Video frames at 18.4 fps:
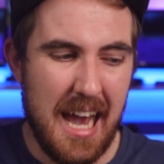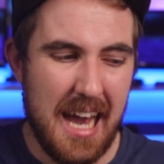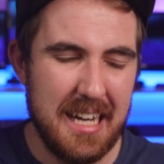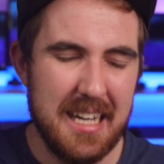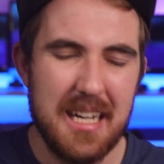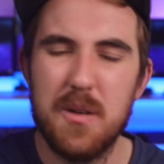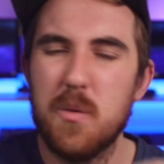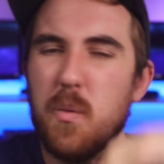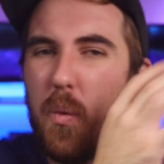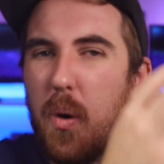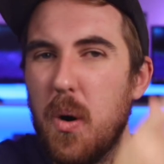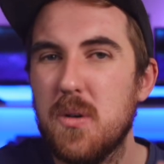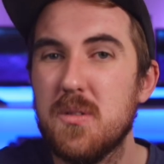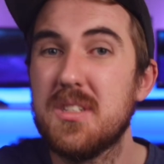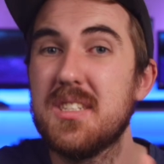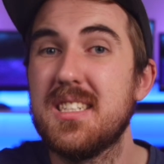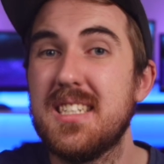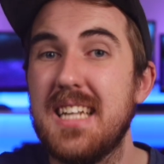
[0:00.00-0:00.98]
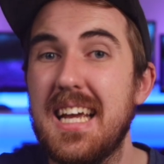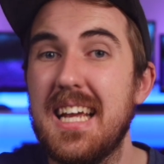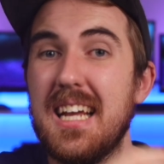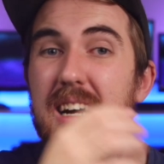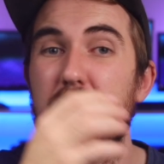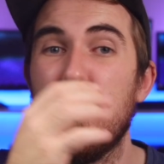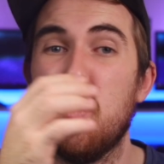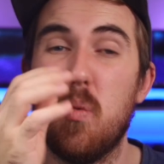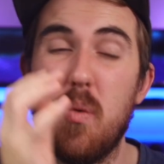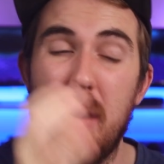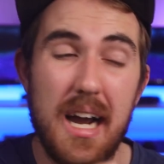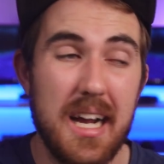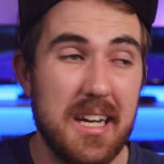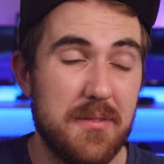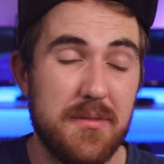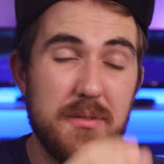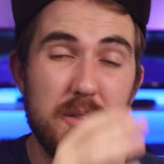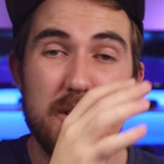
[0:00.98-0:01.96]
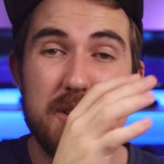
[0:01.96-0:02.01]
and it won't stay
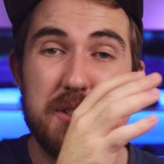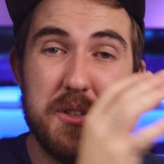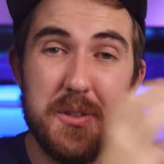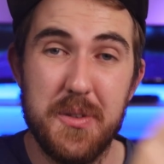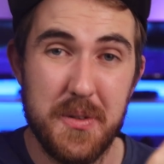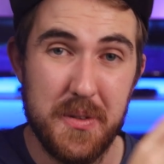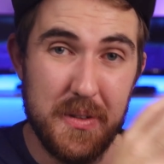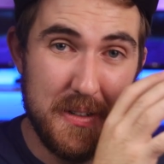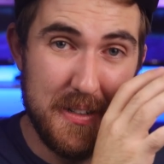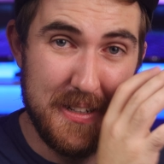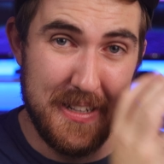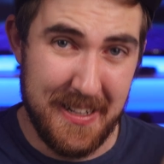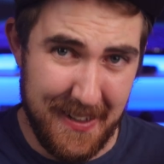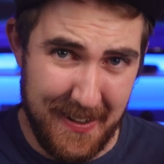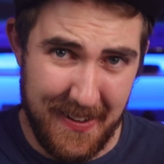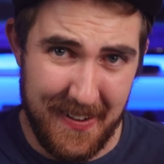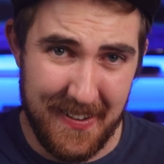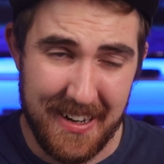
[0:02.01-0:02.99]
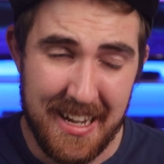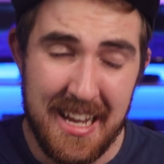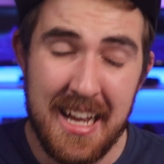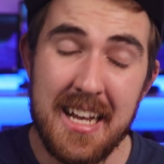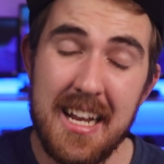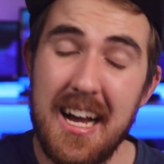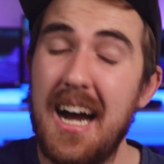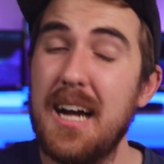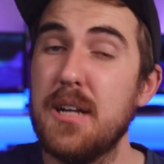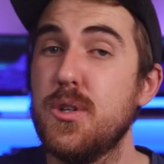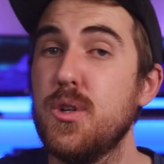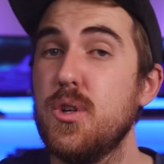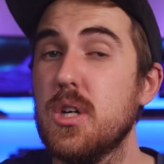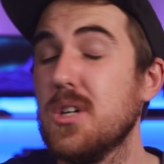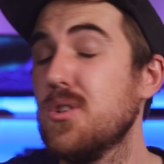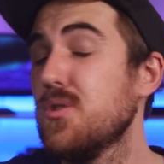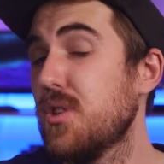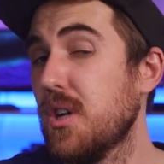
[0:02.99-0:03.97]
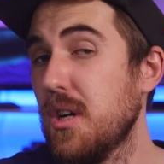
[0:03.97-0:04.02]
white for too long. Now I do
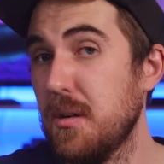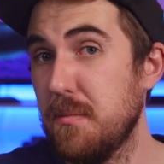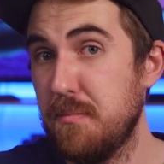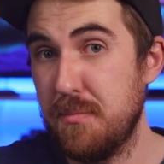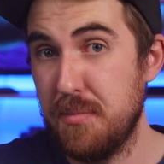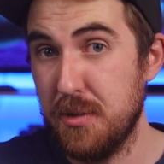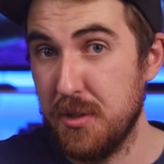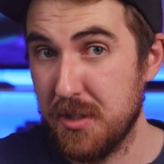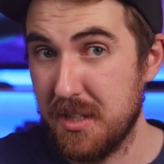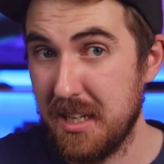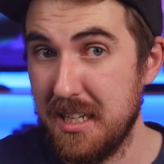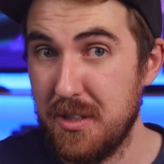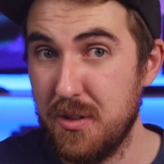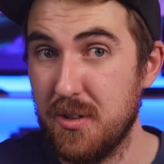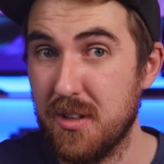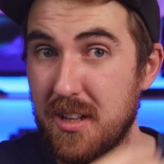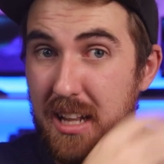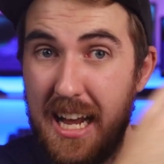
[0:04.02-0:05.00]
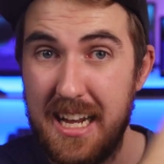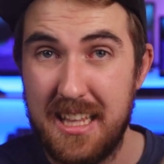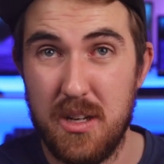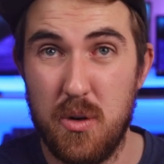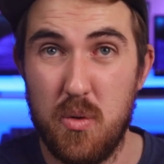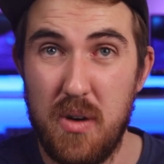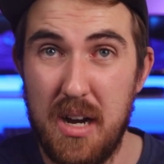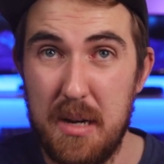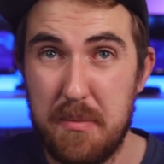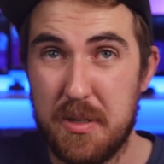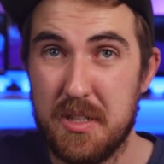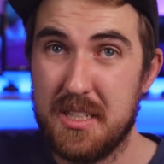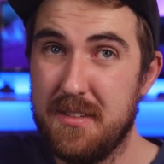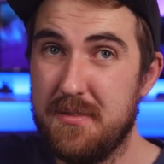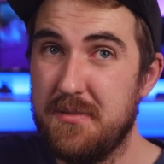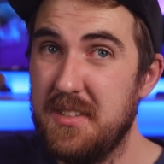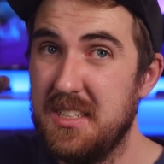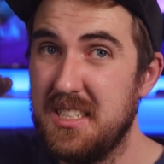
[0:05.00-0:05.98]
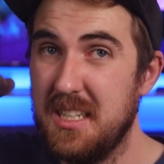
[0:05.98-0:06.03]
also personally do like the white because
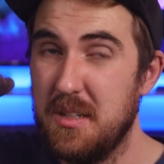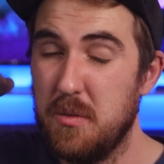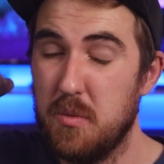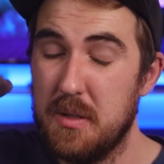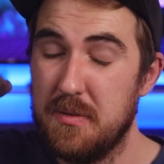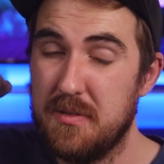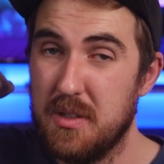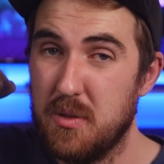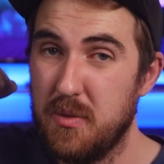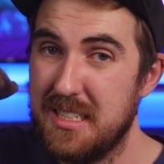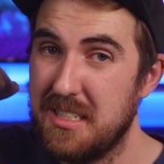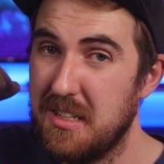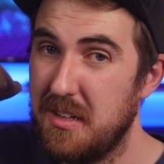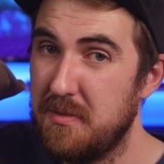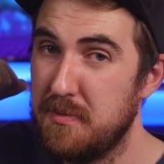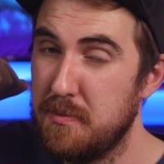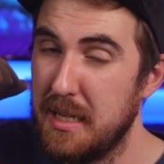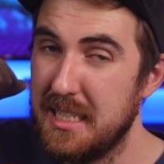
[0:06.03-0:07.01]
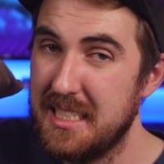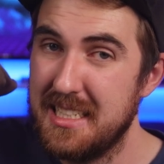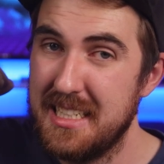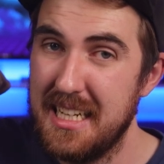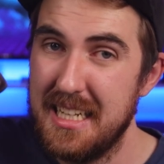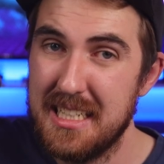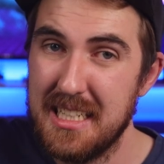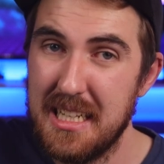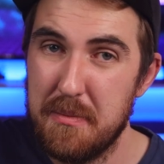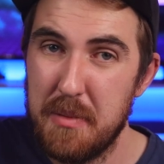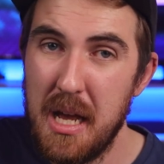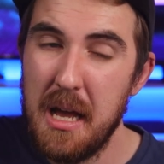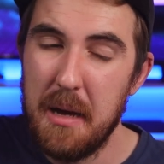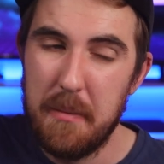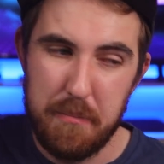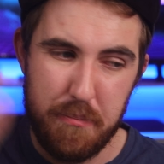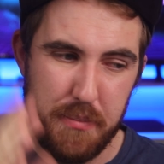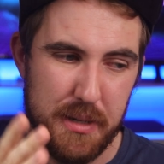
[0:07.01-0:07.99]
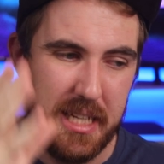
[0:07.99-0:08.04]
it fits in with the rest of my setup,
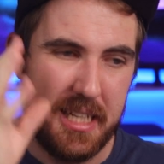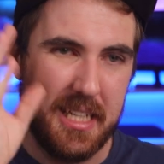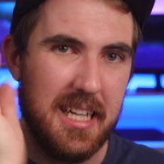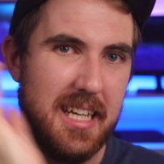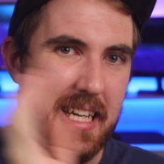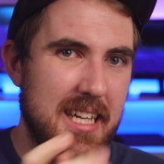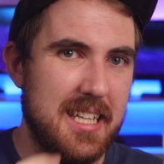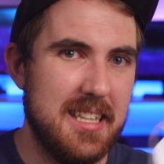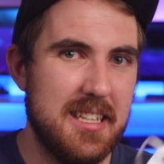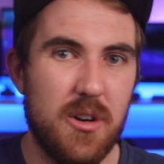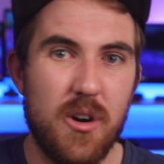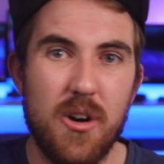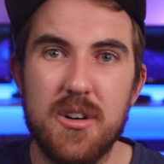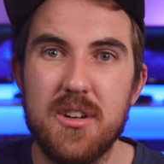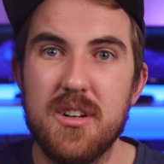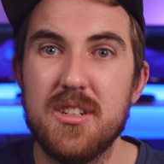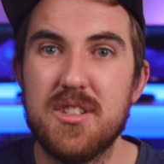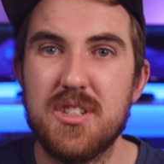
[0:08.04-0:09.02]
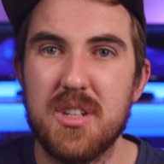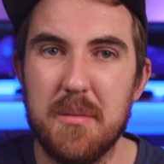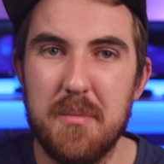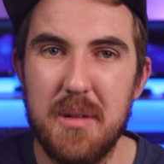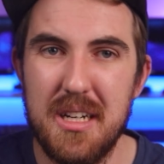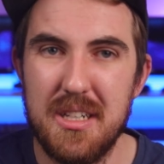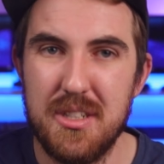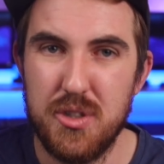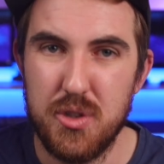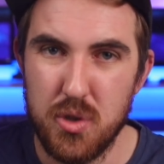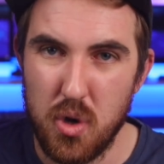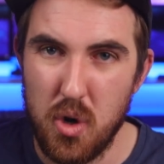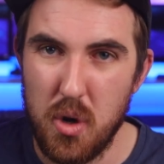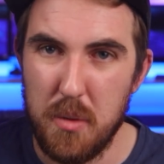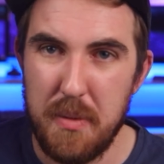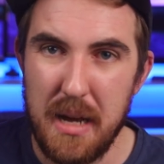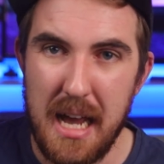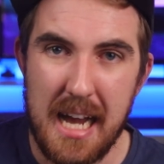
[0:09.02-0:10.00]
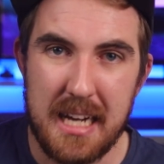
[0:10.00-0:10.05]
but there are some
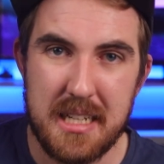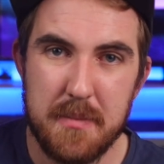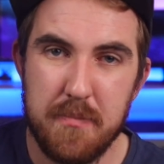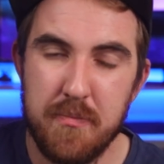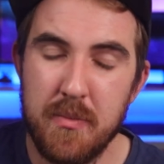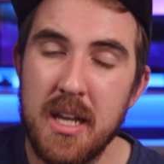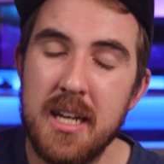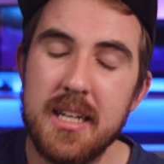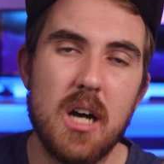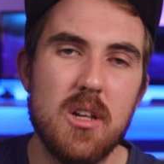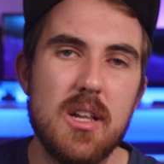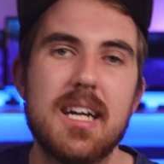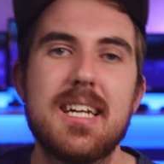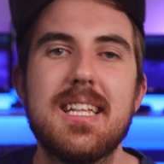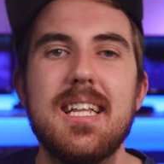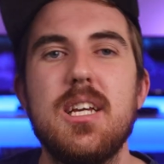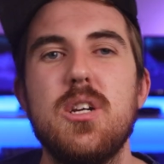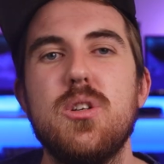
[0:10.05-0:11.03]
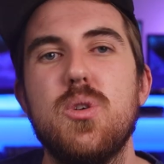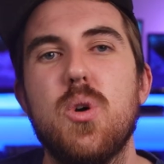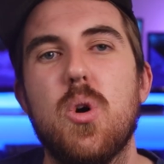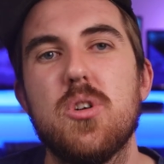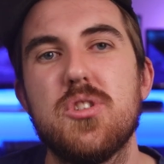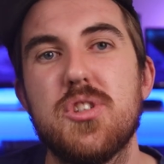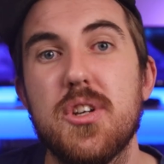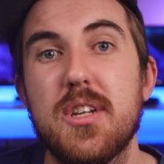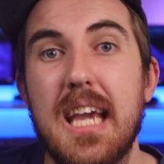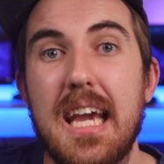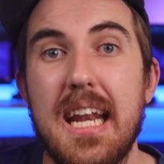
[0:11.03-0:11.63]
drawbacks. Now luckily you do also